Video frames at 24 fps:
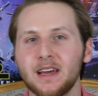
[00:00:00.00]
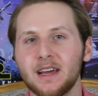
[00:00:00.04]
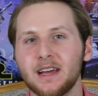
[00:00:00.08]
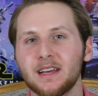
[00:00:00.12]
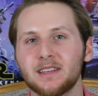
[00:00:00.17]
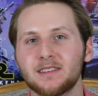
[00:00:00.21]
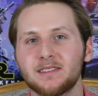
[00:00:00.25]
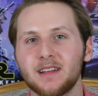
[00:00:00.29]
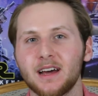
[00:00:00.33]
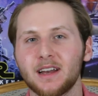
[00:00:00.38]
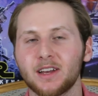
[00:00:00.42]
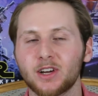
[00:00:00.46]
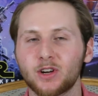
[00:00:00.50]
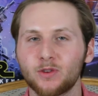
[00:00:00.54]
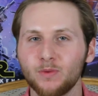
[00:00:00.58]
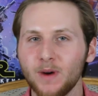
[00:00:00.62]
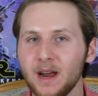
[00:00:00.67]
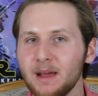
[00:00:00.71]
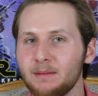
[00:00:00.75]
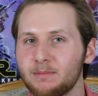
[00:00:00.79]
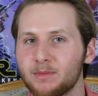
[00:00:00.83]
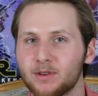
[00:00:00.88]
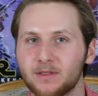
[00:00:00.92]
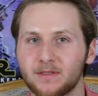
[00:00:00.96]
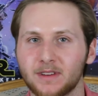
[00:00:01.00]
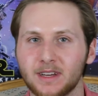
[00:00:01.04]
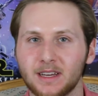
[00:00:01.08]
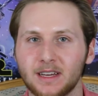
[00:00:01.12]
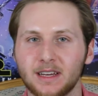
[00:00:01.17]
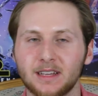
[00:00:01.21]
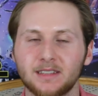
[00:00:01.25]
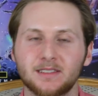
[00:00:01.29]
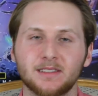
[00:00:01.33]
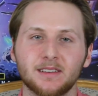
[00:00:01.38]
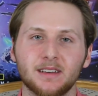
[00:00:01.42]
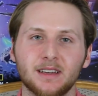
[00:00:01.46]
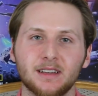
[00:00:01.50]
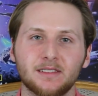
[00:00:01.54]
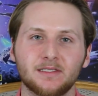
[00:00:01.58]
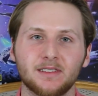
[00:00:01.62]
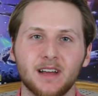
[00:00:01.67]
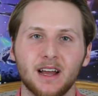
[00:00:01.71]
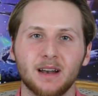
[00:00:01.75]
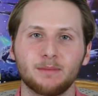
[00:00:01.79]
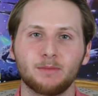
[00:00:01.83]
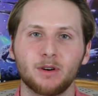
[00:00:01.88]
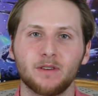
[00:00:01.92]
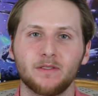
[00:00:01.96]
It's not a great movie. It's
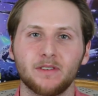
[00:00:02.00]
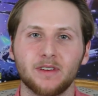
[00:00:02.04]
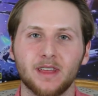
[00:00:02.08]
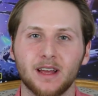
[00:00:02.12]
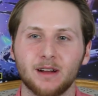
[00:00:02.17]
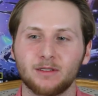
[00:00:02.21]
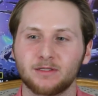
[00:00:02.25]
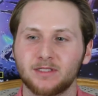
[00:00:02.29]
not a movie that I